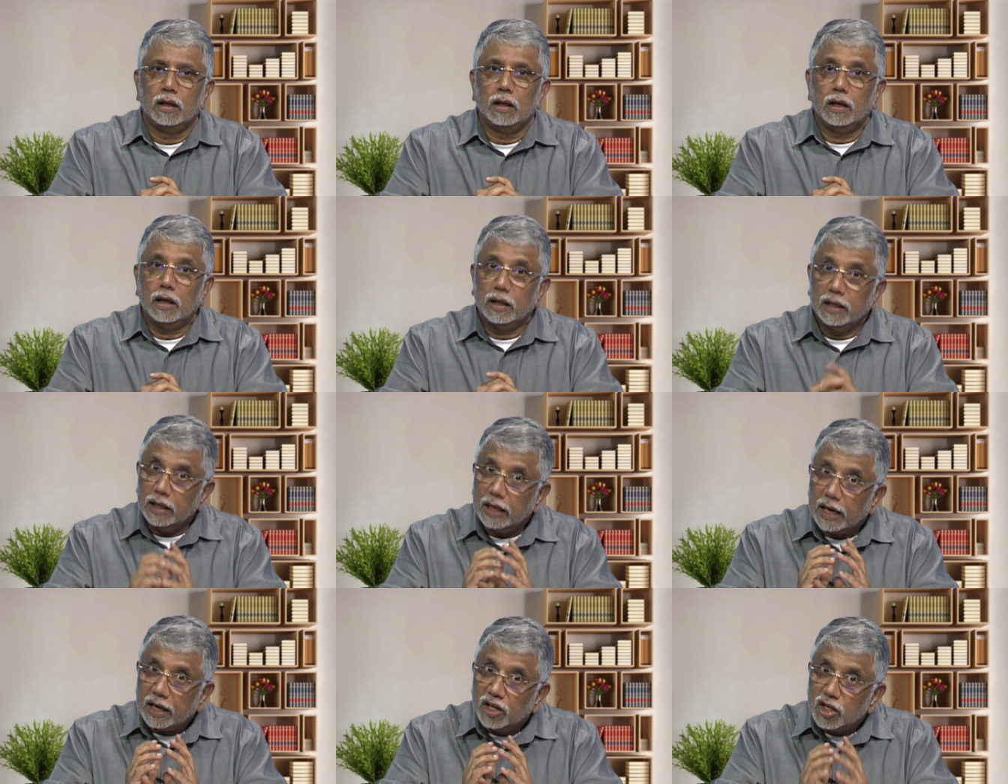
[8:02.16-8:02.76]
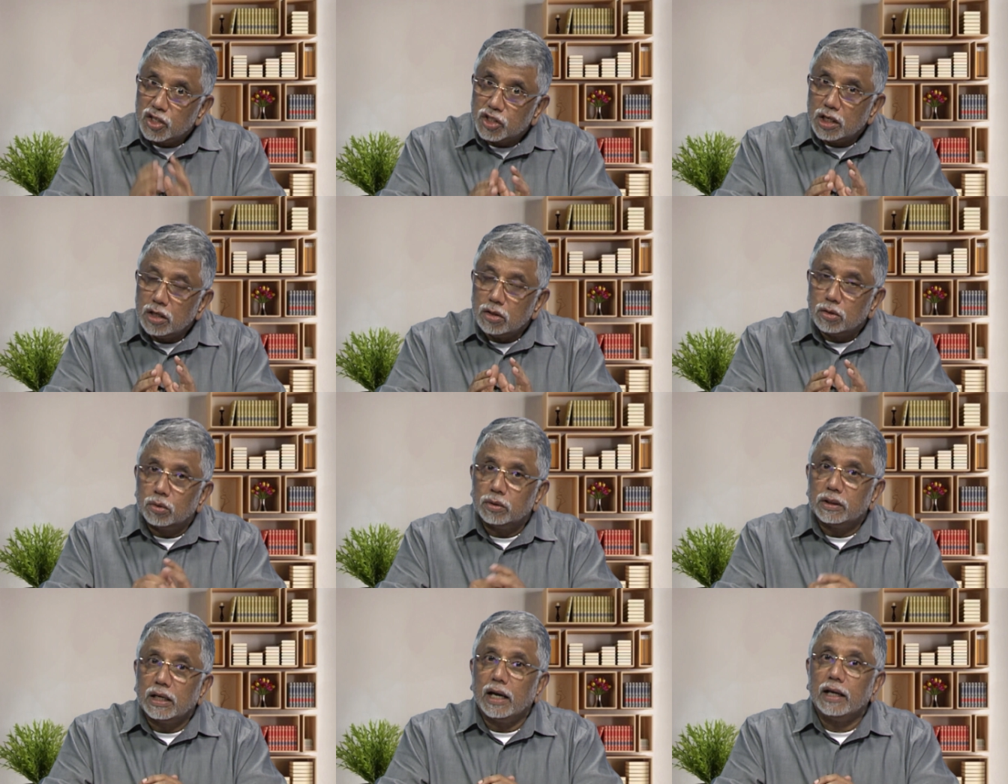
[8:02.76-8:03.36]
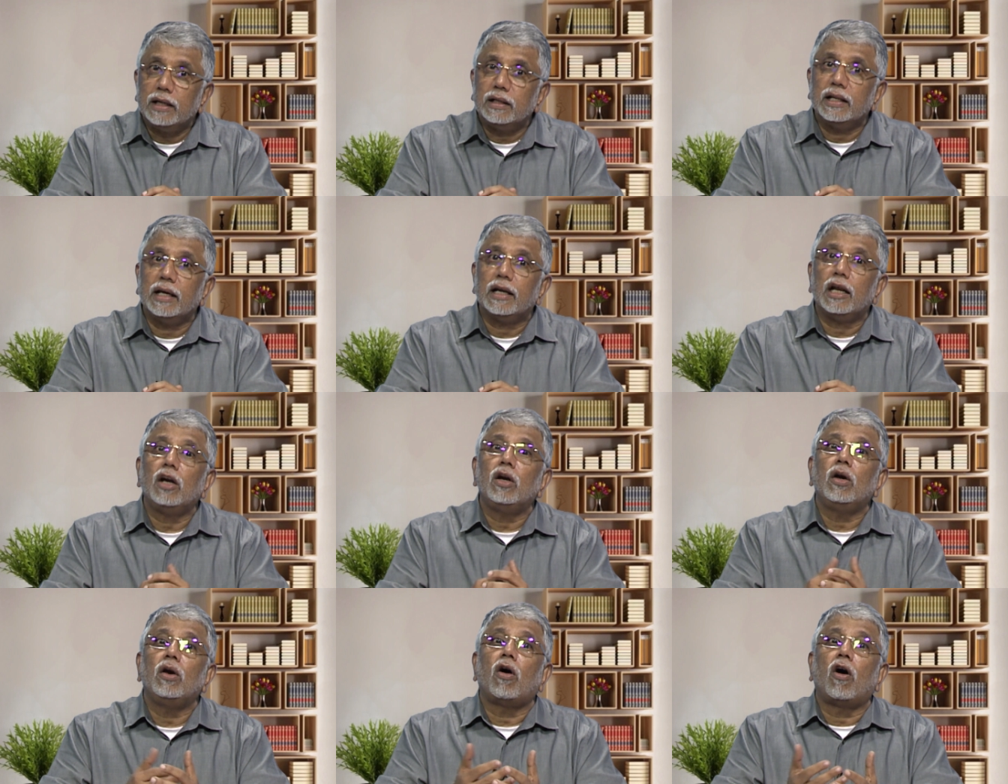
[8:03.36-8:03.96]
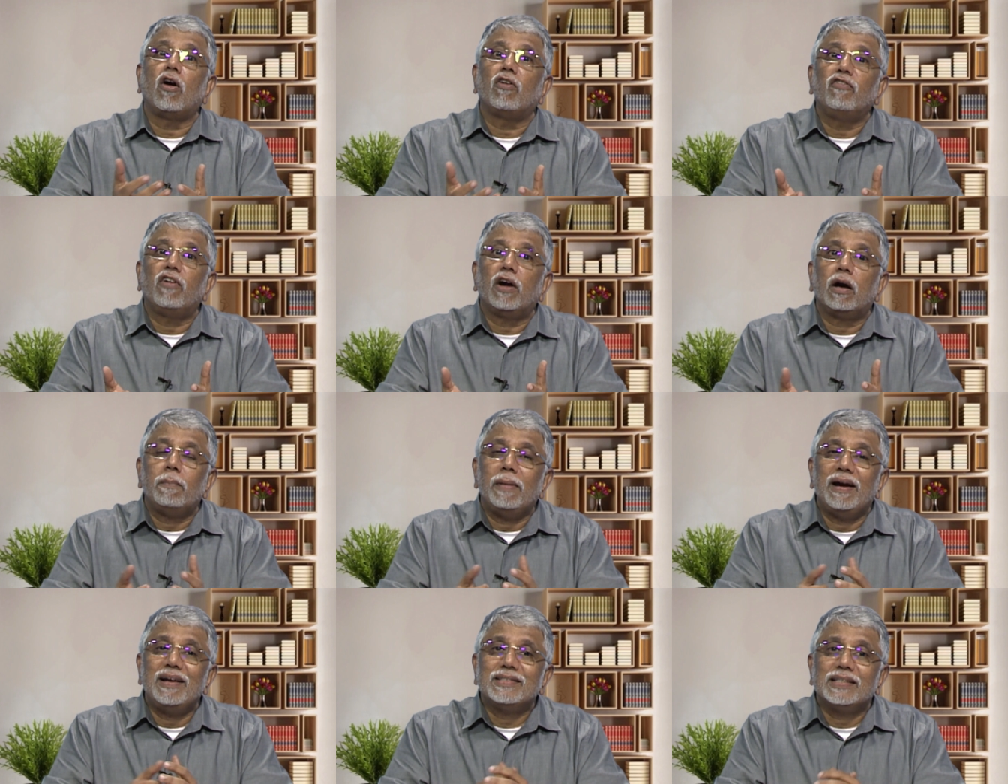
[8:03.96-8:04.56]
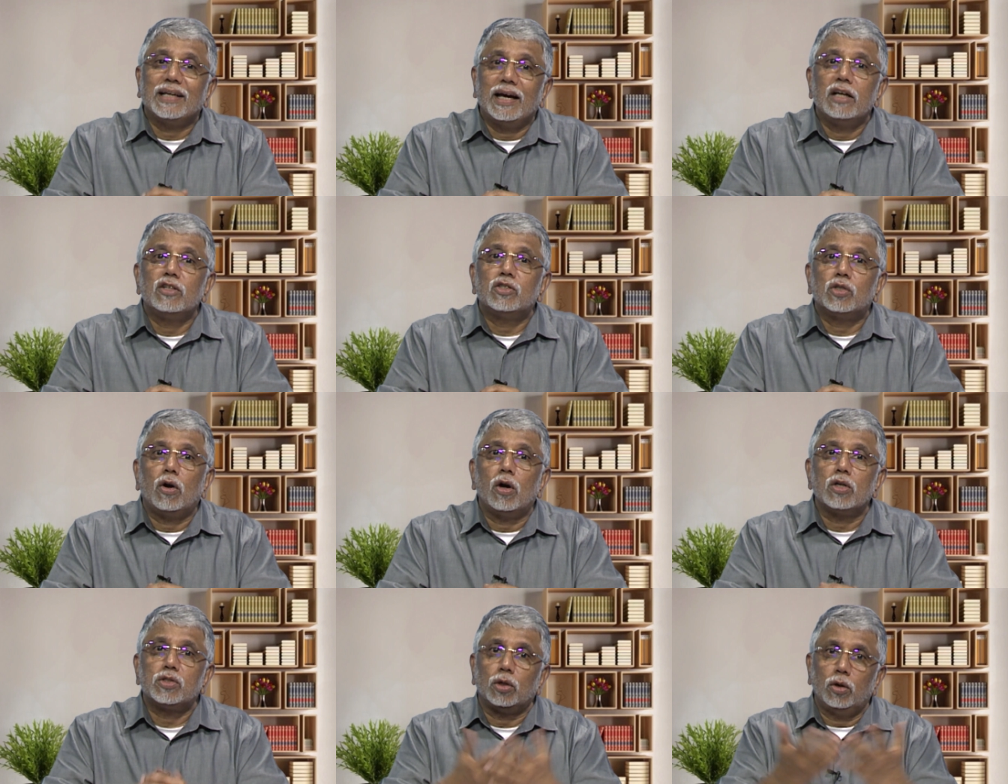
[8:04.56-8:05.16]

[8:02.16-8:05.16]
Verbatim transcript: In addition to that, there are nonverbal signs also.